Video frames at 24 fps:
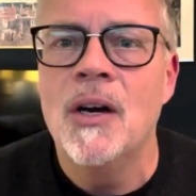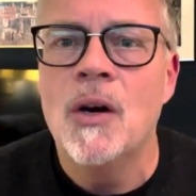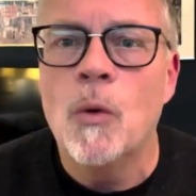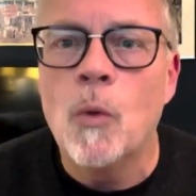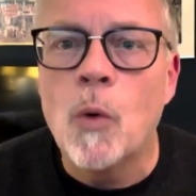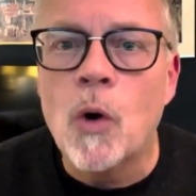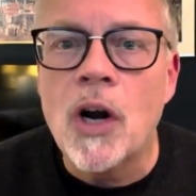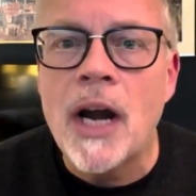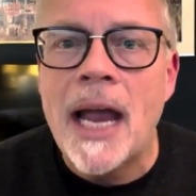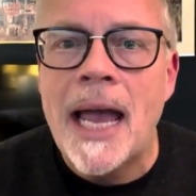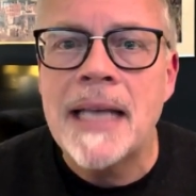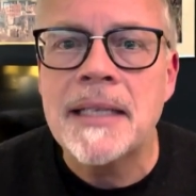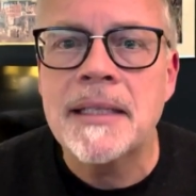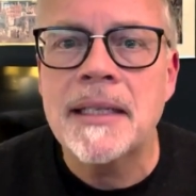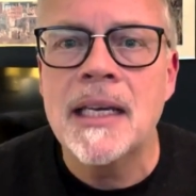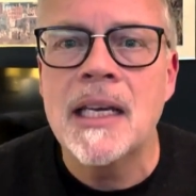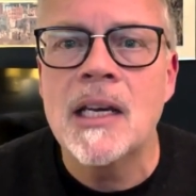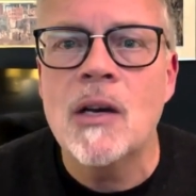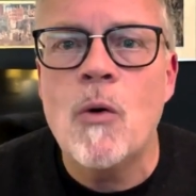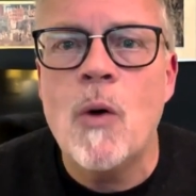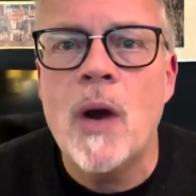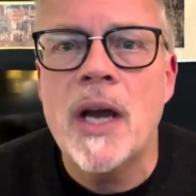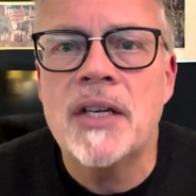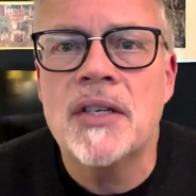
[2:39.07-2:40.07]
We're asking
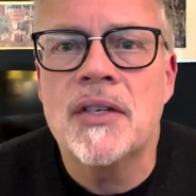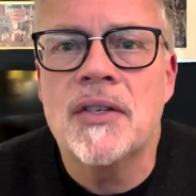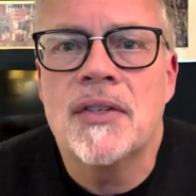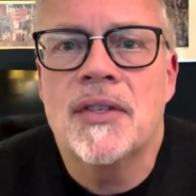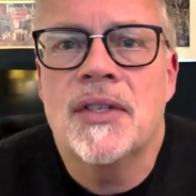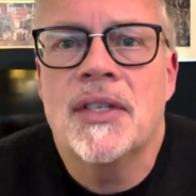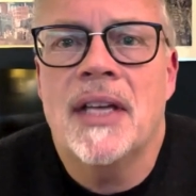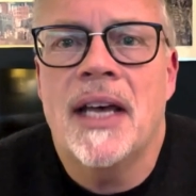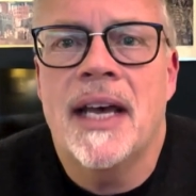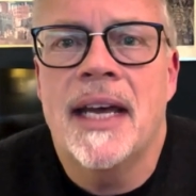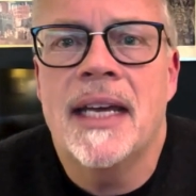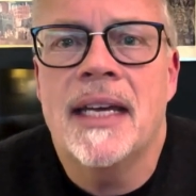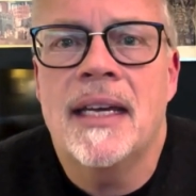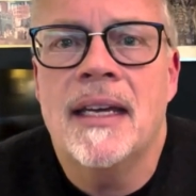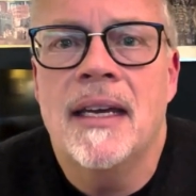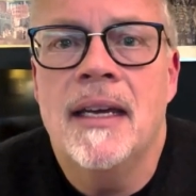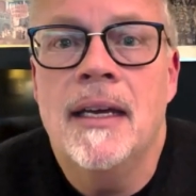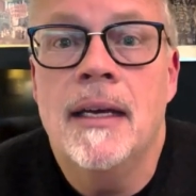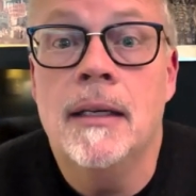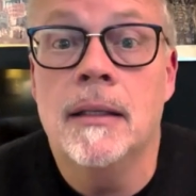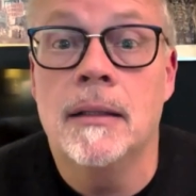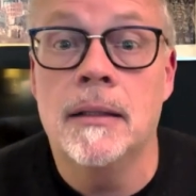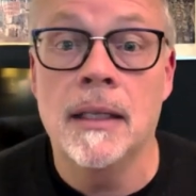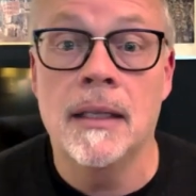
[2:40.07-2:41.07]
questions like,
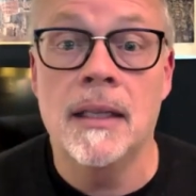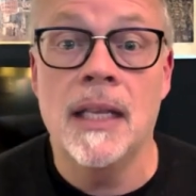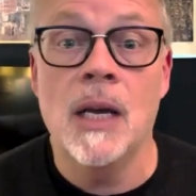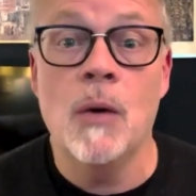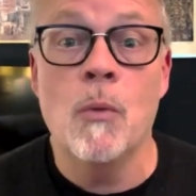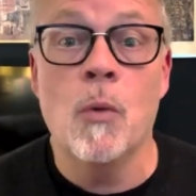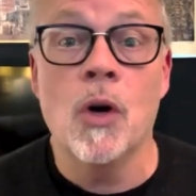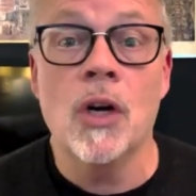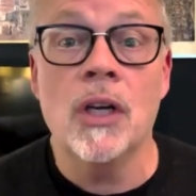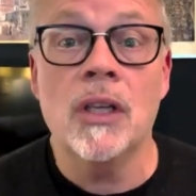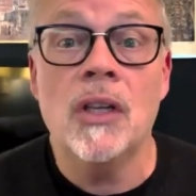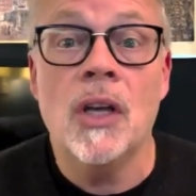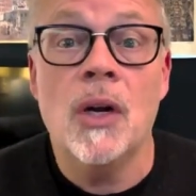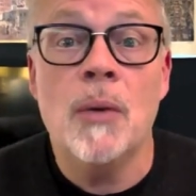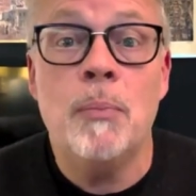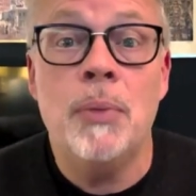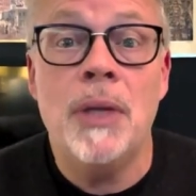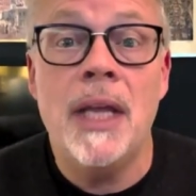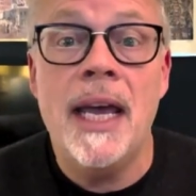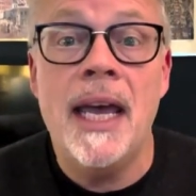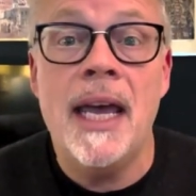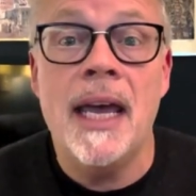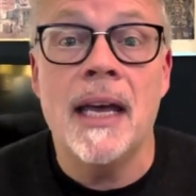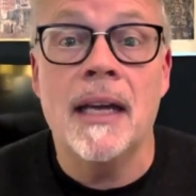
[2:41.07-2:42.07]
did they work their
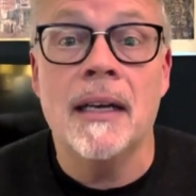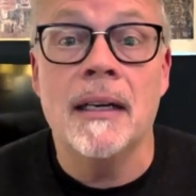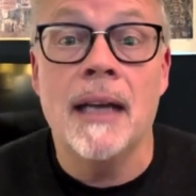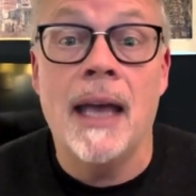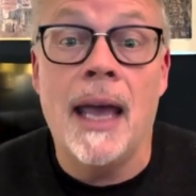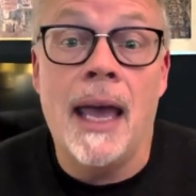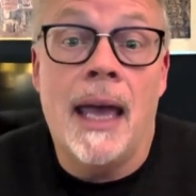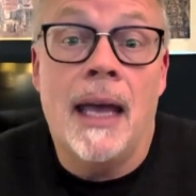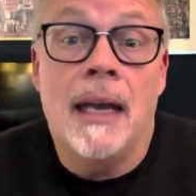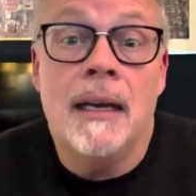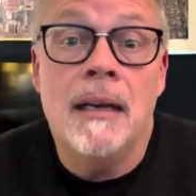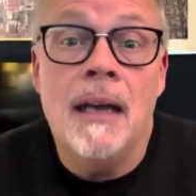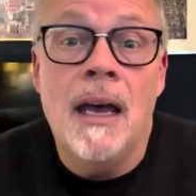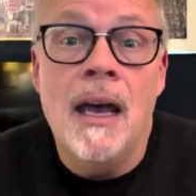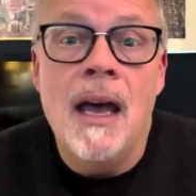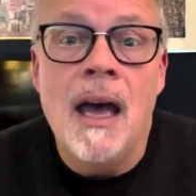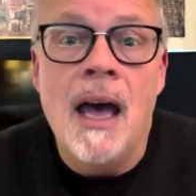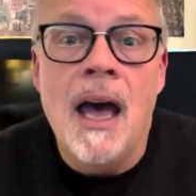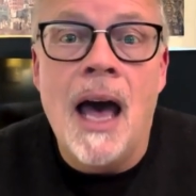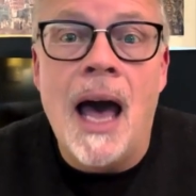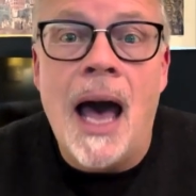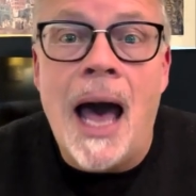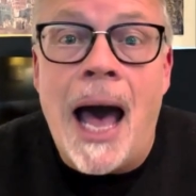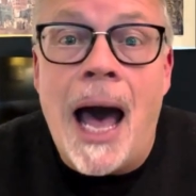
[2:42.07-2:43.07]
plan? And
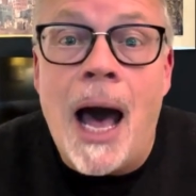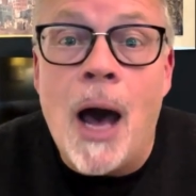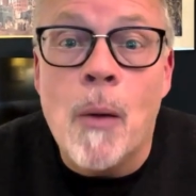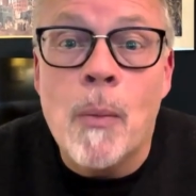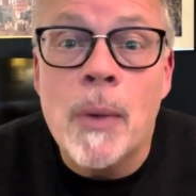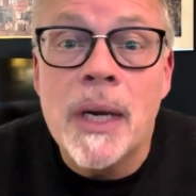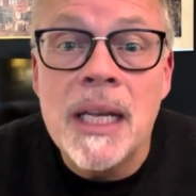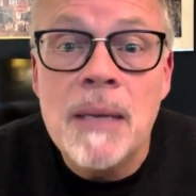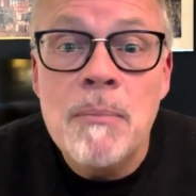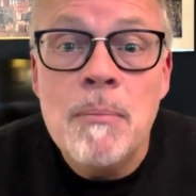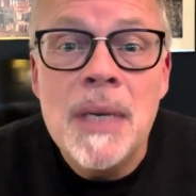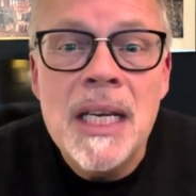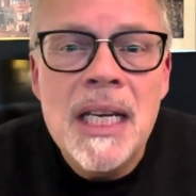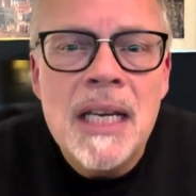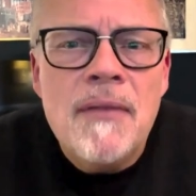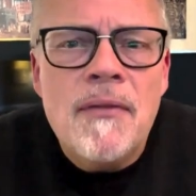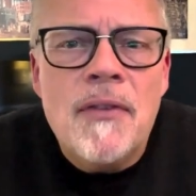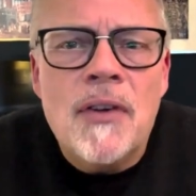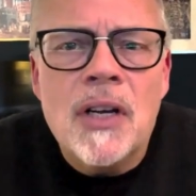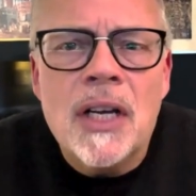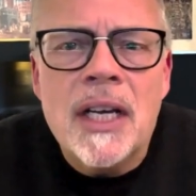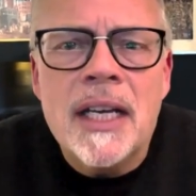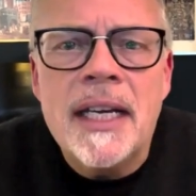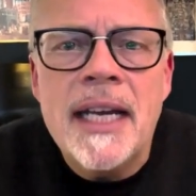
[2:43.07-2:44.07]
how many
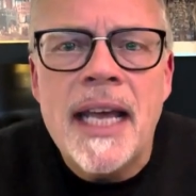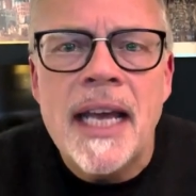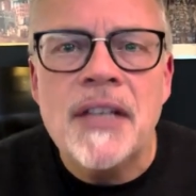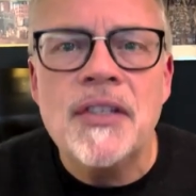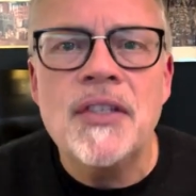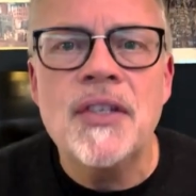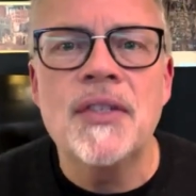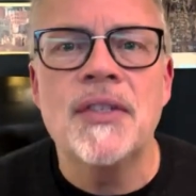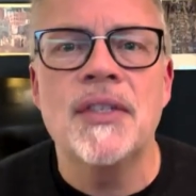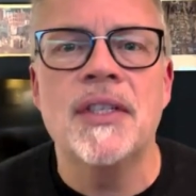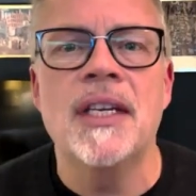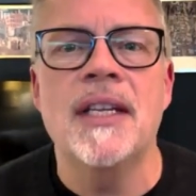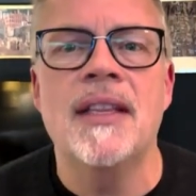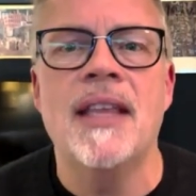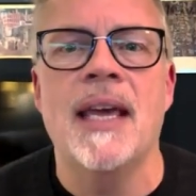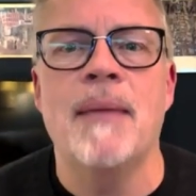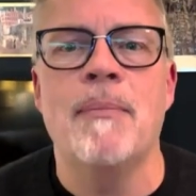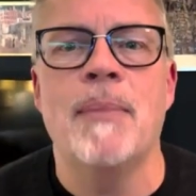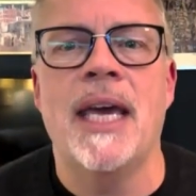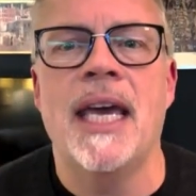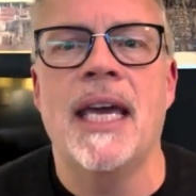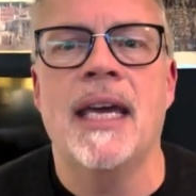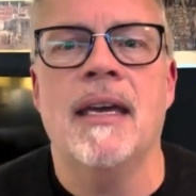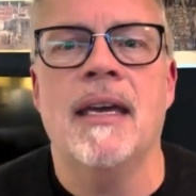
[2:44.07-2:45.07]
meaningful connections did they make?